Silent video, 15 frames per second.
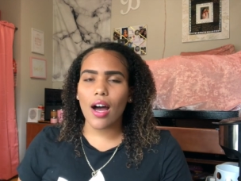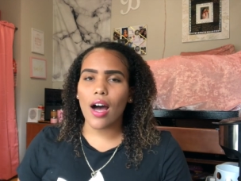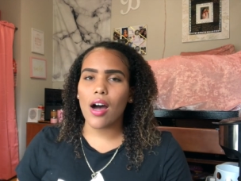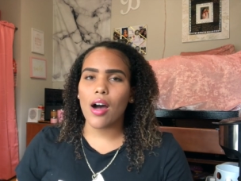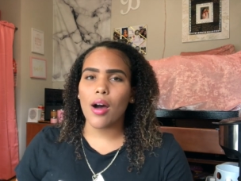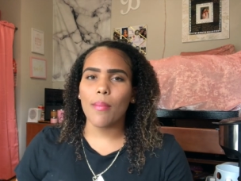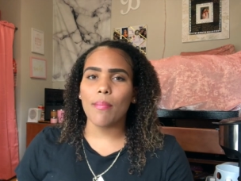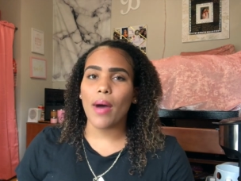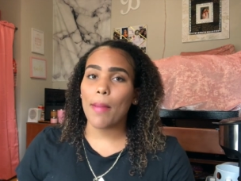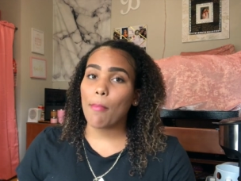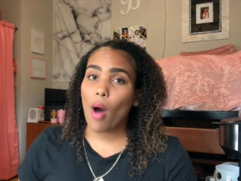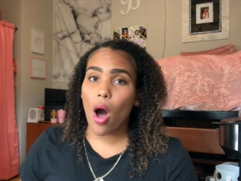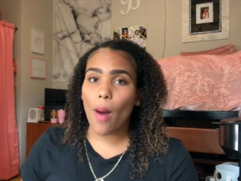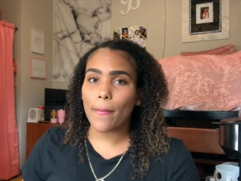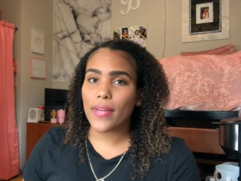Um, my
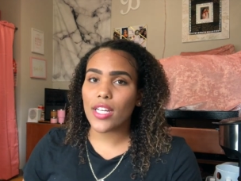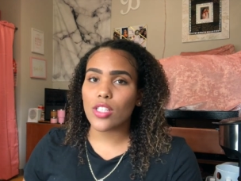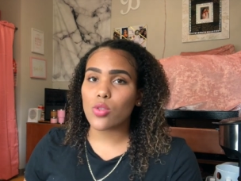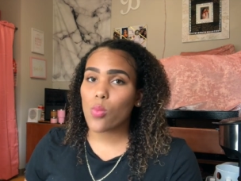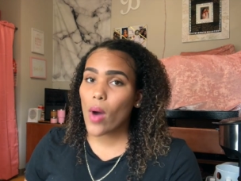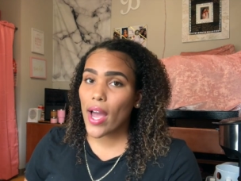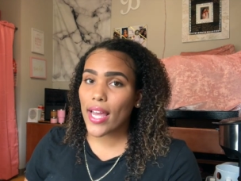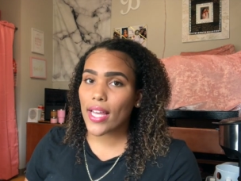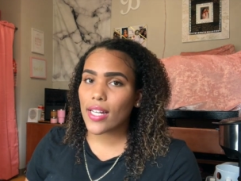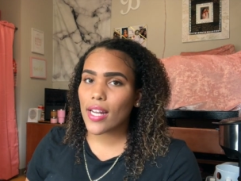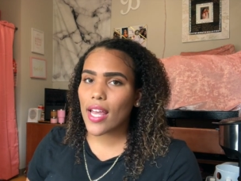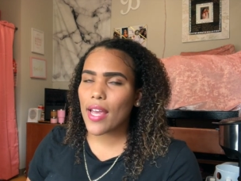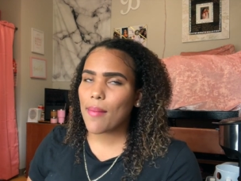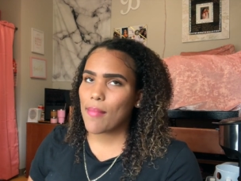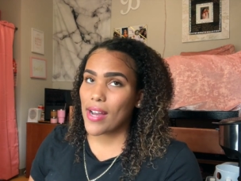mom is white
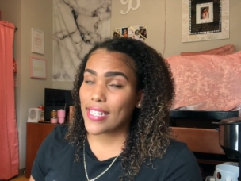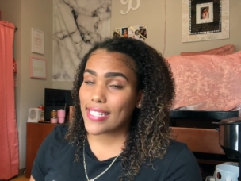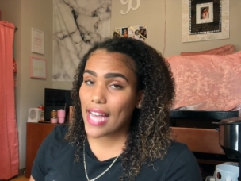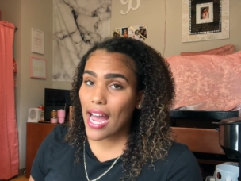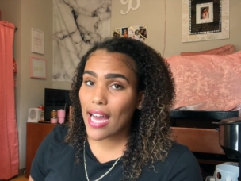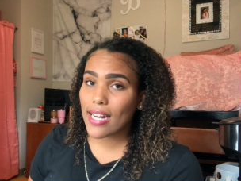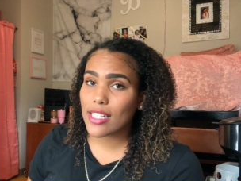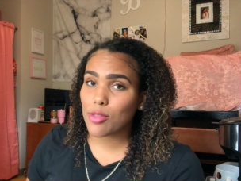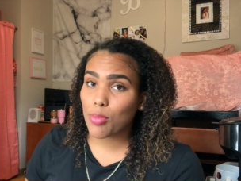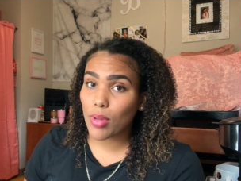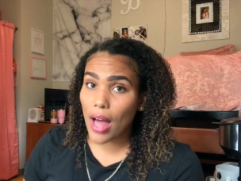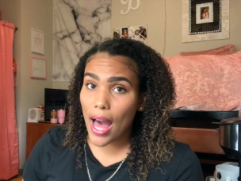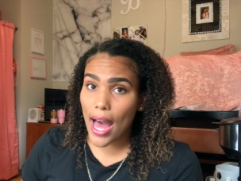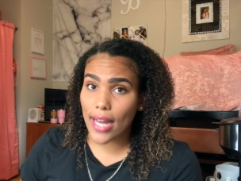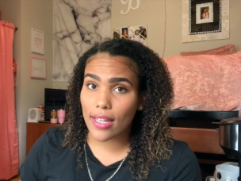and my dad is
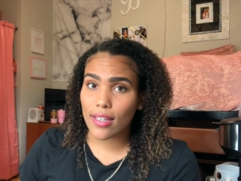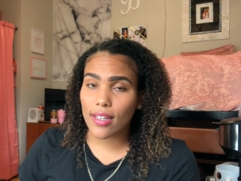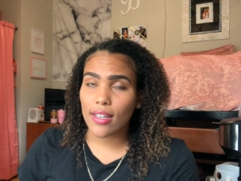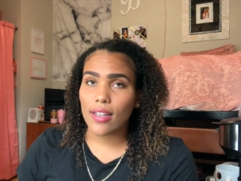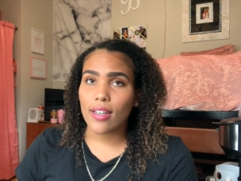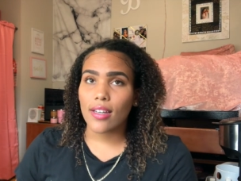black